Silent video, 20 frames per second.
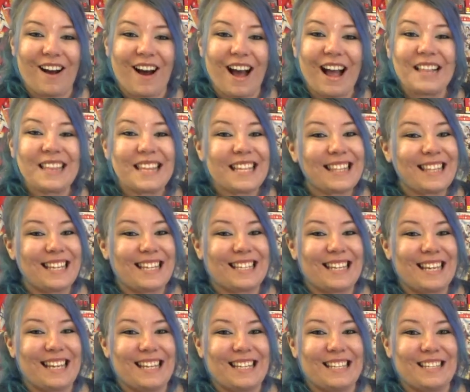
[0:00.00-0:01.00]
I think this
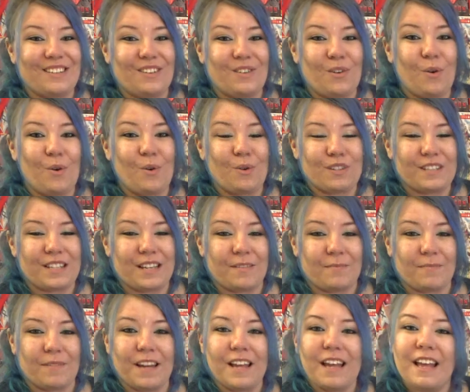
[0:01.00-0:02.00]
is
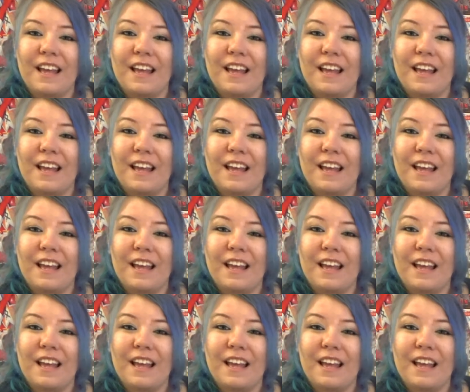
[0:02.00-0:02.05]
awesome.